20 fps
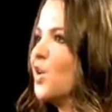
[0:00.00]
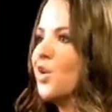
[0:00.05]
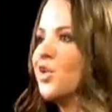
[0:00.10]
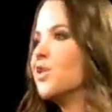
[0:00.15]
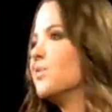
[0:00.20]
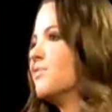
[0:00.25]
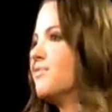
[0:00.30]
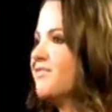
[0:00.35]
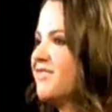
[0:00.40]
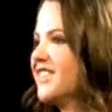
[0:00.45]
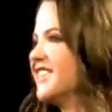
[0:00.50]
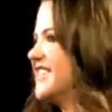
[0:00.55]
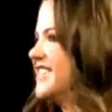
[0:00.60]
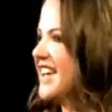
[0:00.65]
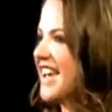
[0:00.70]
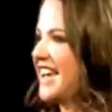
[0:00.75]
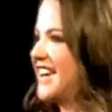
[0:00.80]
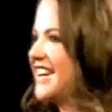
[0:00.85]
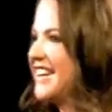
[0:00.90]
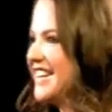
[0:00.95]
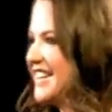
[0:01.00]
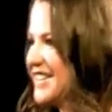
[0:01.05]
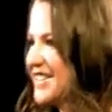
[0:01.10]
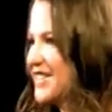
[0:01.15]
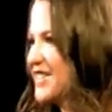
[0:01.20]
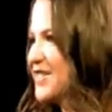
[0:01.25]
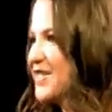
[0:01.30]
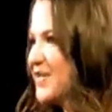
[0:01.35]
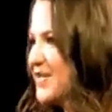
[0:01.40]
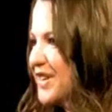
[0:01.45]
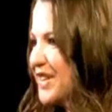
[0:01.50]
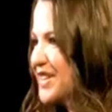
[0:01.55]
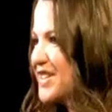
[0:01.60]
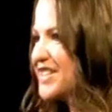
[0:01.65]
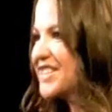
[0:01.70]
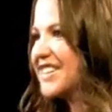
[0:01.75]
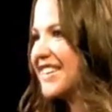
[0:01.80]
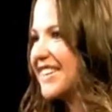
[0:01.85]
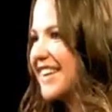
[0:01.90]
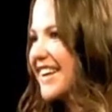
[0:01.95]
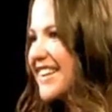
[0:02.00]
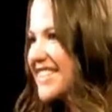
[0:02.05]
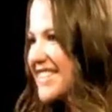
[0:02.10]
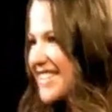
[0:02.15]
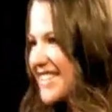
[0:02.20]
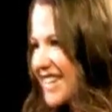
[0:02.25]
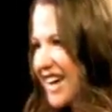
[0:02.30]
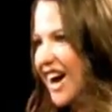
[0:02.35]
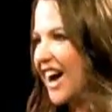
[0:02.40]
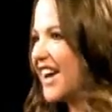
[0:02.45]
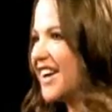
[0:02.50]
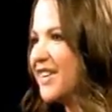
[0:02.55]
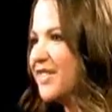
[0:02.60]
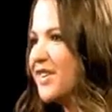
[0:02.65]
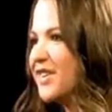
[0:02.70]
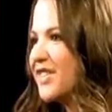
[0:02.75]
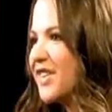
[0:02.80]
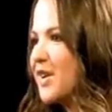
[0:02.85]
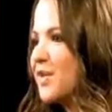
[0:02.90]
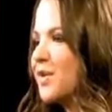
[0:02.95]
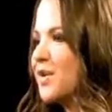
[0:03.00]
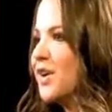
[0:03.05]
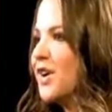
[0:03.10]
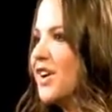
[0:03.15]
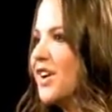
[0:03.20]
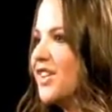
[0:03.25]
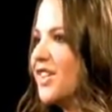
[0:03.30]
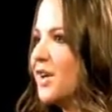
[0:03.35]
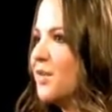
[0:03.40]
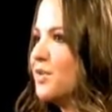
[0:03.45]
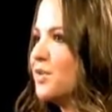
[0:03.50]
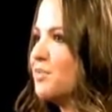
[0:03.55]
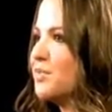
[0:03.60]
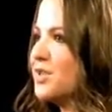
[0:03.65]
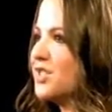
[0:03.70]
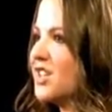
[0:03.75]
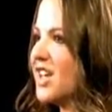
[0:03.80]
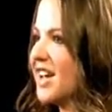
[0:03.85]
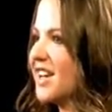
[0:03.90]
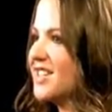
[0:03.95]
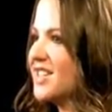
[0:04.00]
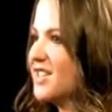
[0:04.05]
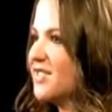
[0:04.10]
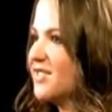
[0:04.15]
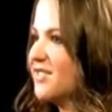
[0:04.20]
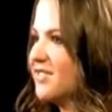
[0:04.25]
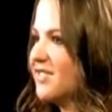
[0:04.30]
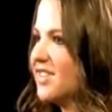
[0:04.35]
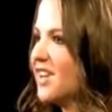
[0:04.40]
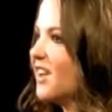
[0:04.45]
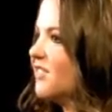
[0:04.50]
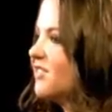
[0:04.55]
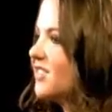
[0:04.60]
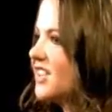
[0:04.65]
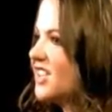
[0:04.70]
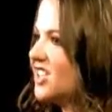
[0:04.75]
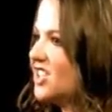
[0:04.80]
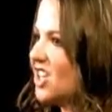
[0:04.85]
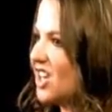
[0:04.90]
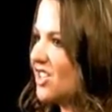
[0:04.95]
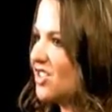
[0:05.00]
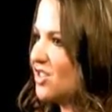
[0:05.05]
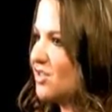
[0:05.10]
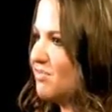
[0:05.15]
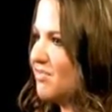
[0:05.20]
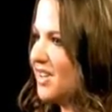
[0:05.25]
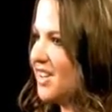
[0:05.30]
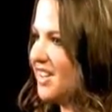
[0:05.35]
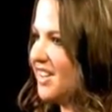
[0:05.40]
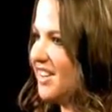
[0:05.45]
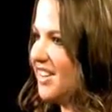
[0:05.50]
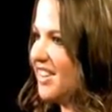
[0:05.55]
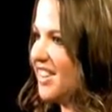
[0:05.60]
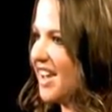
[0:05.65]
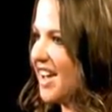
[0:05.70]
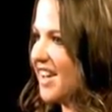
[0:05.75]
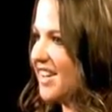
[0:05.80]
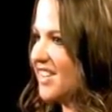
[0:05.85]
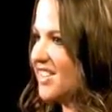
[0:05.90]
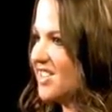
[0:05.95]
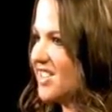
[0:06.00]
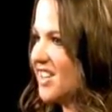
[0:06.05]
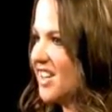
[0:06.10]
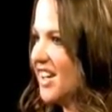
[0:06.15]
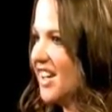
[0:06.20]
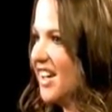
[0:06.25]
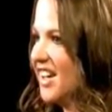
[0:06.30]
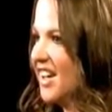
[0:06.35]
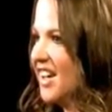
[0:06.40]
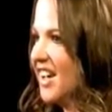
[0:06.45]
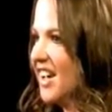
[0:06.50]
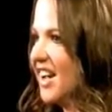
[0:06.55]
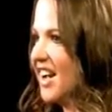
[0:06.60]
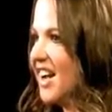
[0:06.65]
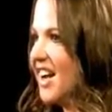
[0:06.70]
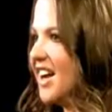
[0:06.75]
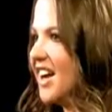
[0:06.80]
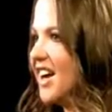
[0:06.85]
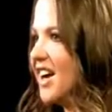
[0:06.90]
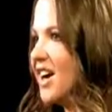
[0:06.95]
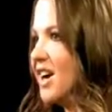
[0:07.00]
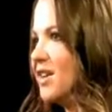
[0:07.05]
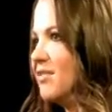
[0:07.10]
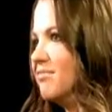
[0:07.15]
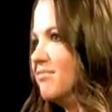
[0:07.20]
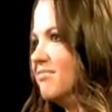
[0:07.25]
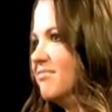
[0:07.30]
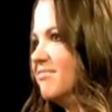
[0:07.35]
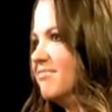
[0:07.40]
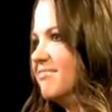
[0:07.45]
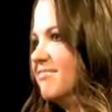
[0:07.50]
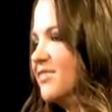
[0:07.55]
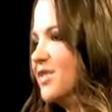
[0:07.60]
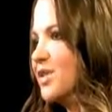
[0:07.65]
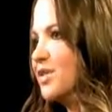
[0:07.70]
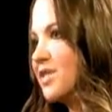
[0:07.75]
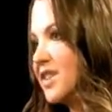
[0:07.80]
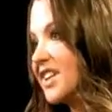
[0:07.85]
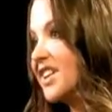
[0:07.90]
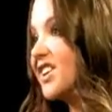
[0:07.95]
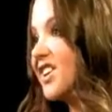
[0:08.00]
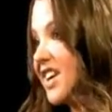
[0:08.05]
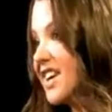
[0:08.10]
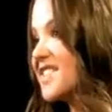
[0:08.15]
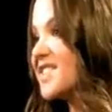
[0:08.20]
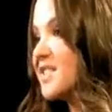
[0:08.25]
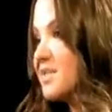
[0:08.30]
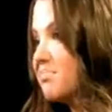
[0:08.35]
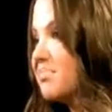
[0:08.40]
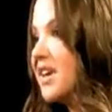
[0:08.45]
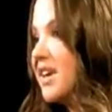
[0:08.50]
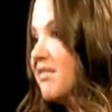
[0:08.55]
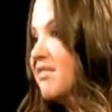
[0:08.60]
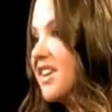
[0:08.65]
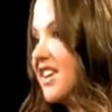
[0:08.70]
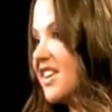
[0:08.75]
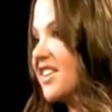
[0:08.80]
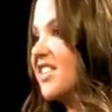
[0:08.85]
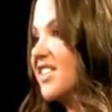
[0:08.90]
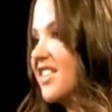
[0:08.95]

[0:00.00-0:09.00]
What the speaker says: I called them the daddies almost, and that's kind of what they were. They were protective, lovely gentlemen that were really nice to be